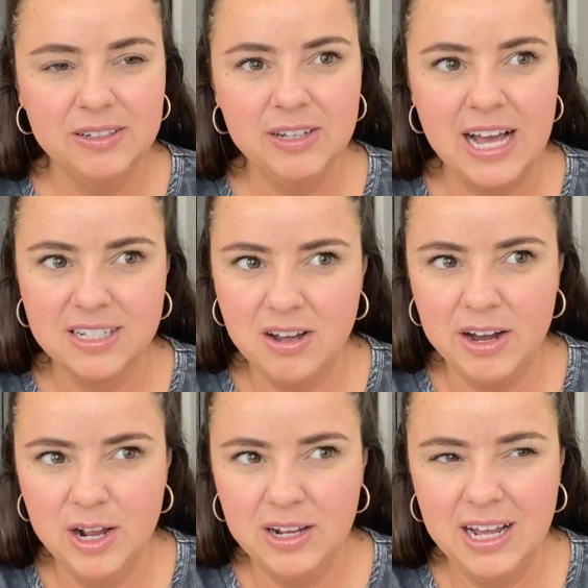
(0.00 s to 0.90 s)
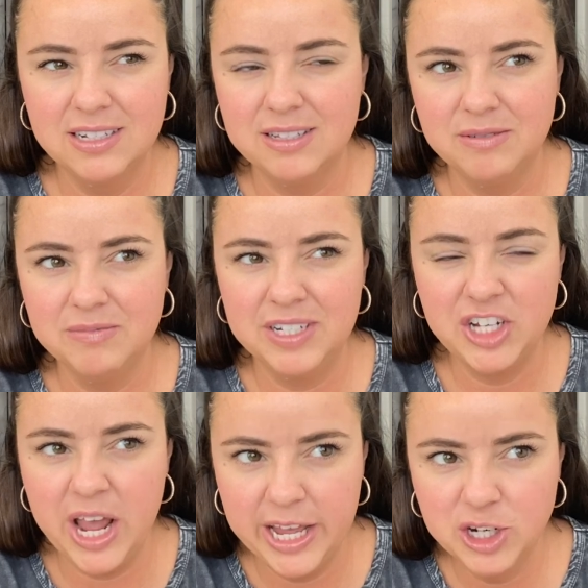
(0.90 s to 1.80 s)
has
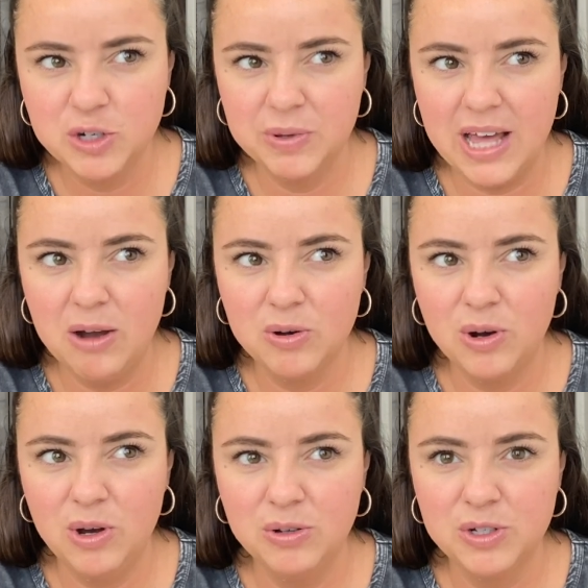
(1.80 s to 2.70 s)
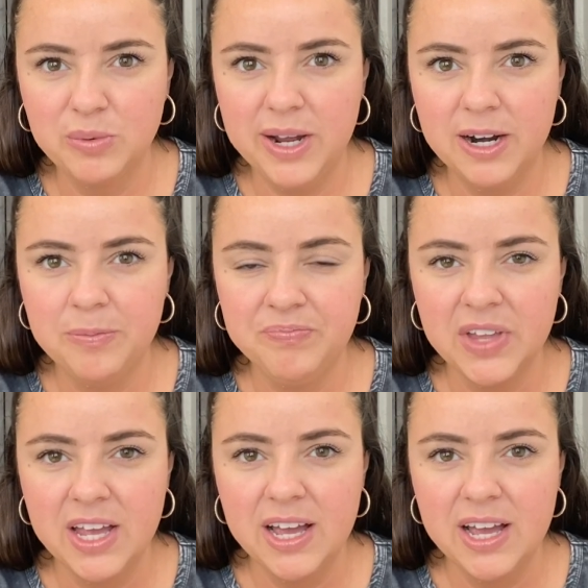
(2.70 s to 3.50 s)
changed with alcohol to where